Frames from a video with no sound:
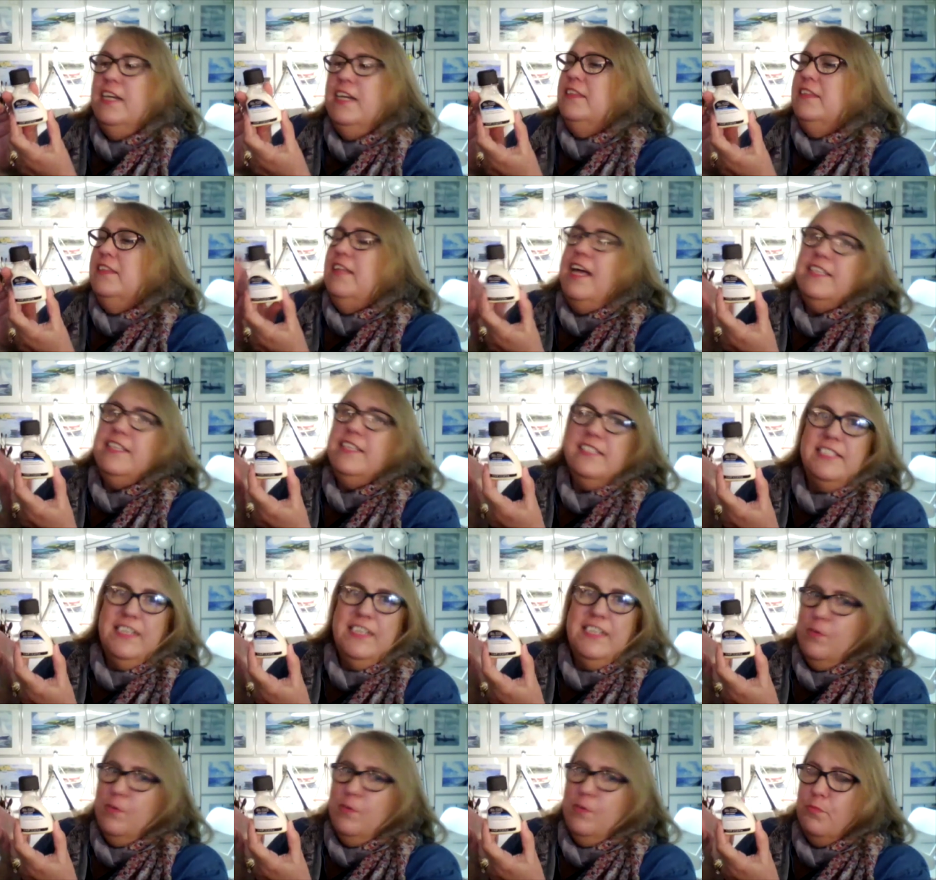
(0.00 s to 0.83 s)
Lots of
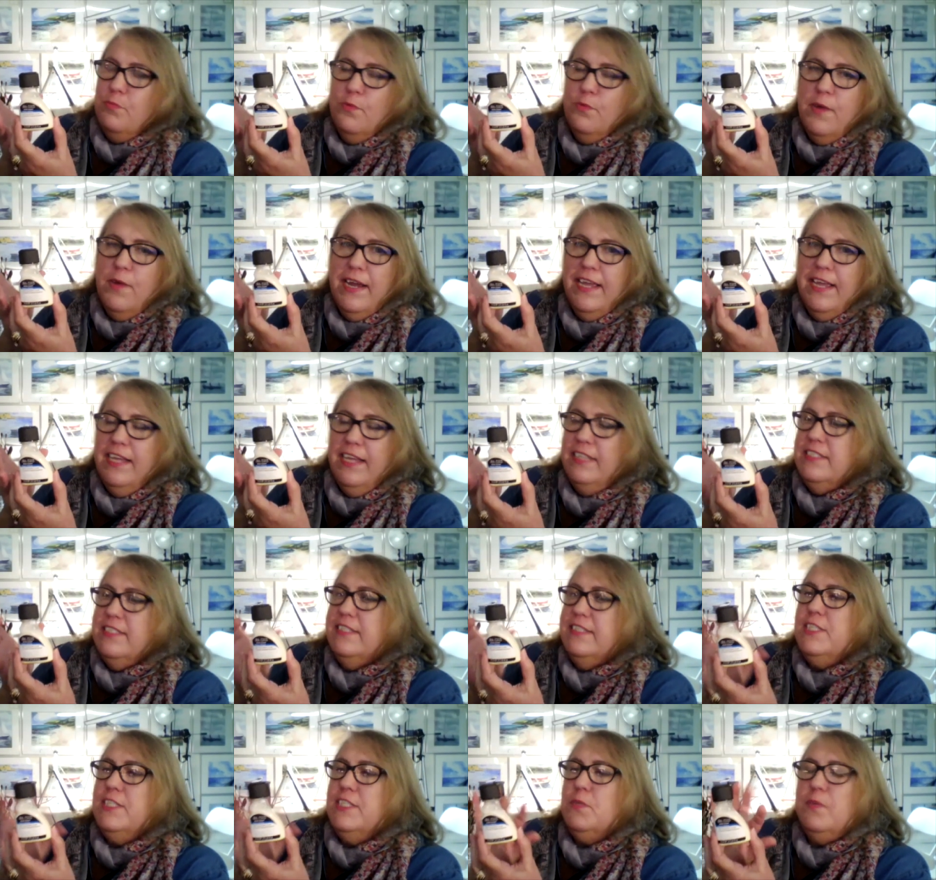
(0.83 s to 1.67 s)
different
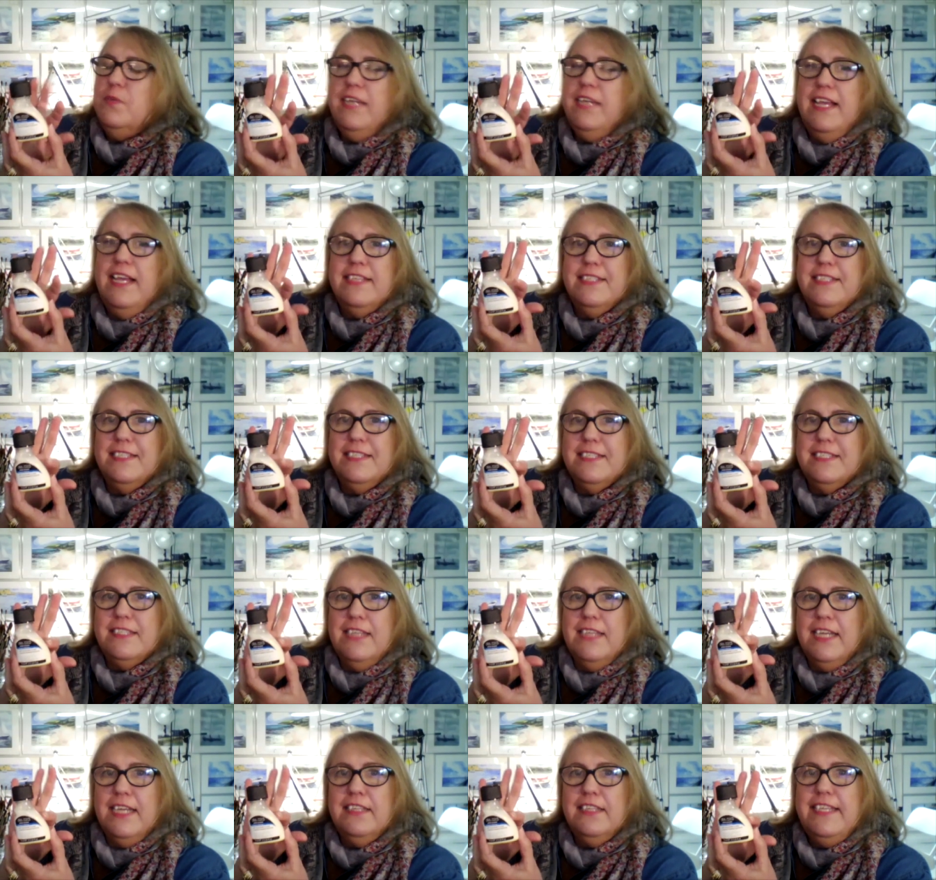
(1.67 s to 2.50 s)
brands. This one has a
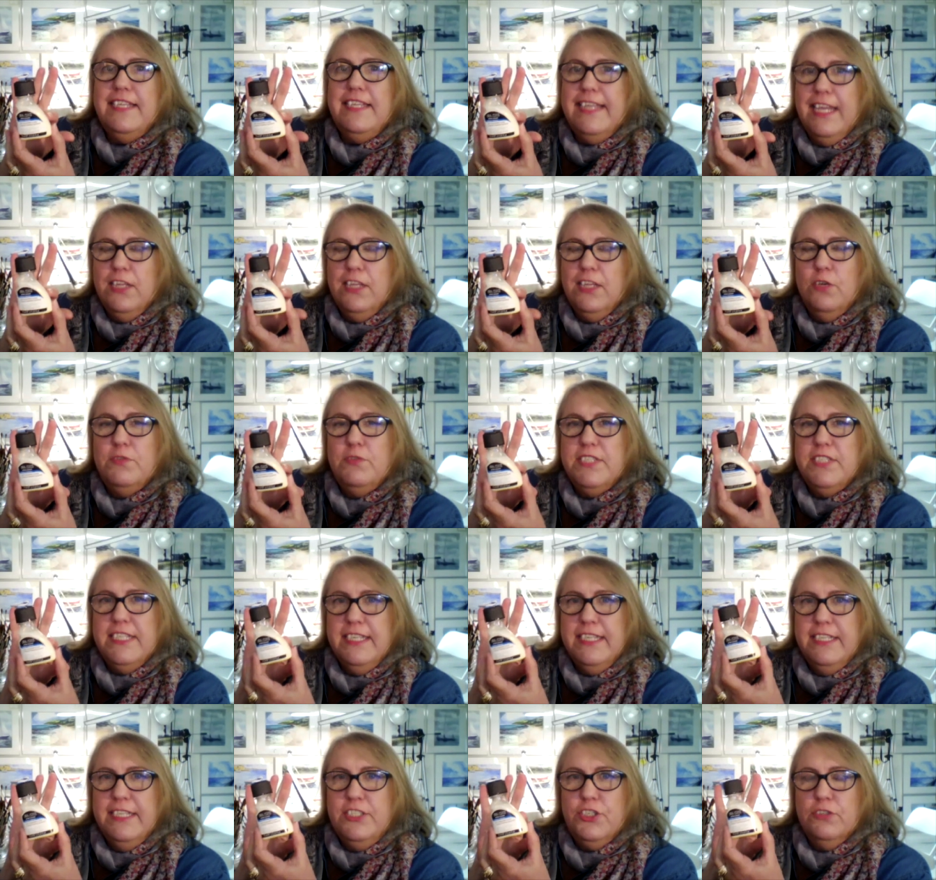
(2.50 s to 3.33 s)
slightly yellow
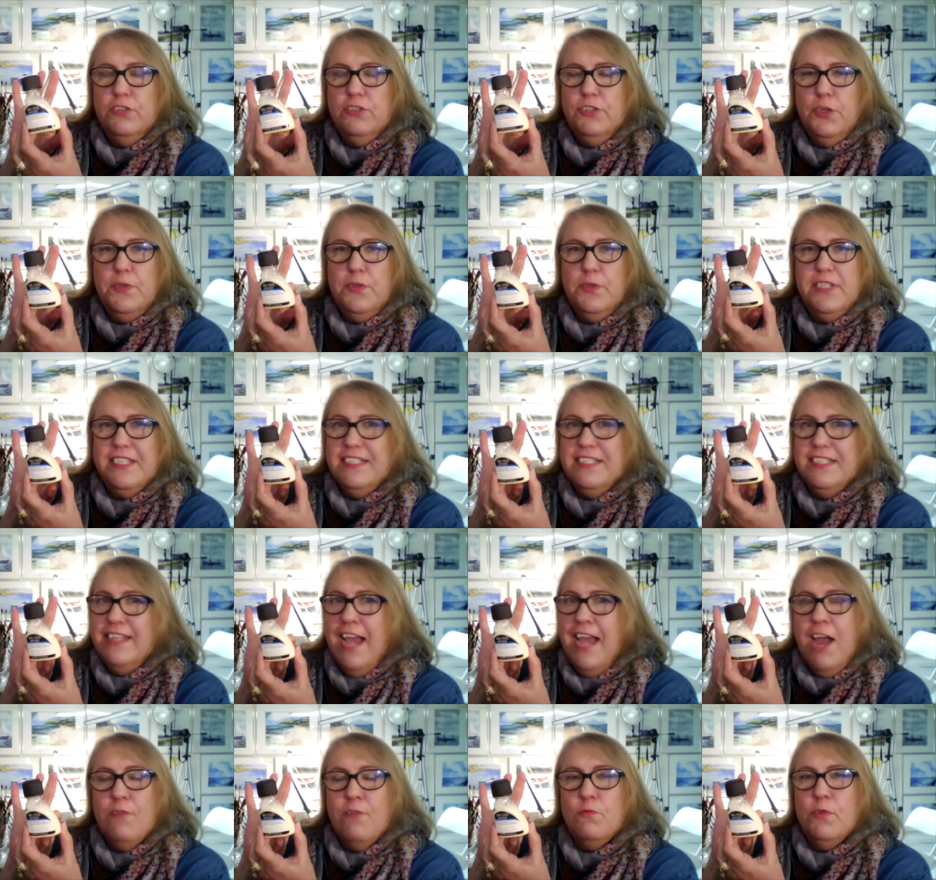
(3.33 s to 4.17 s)
tint. You'll notice it's
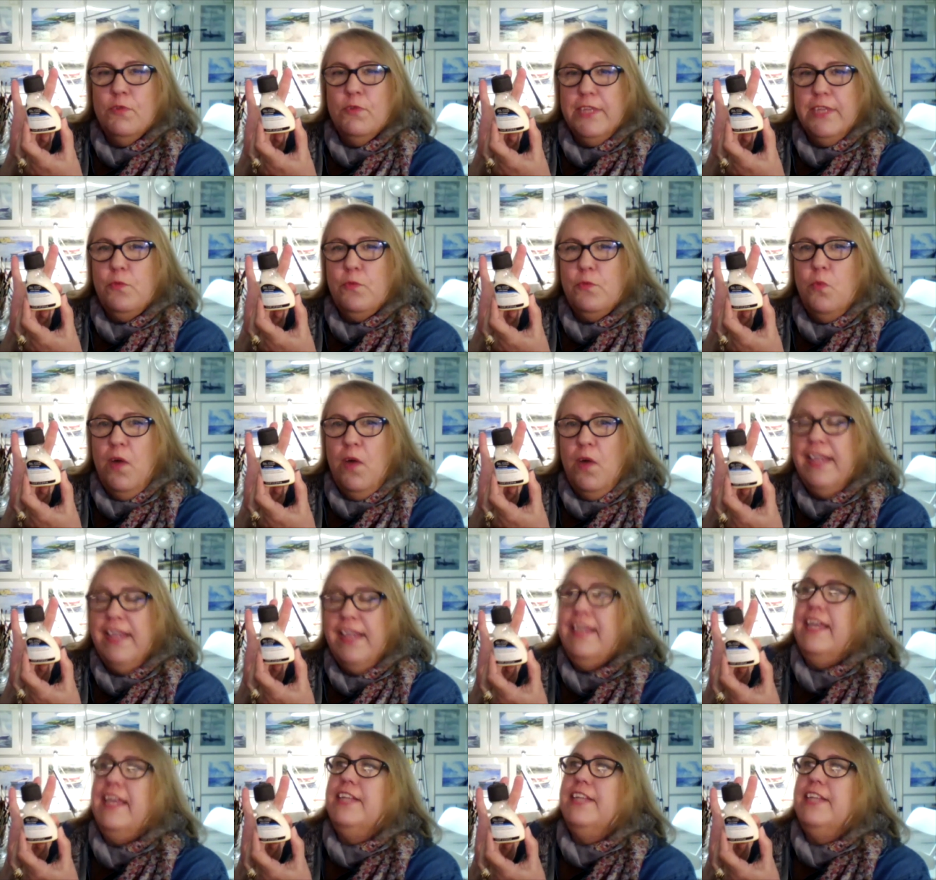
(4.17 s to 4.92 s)
not really white.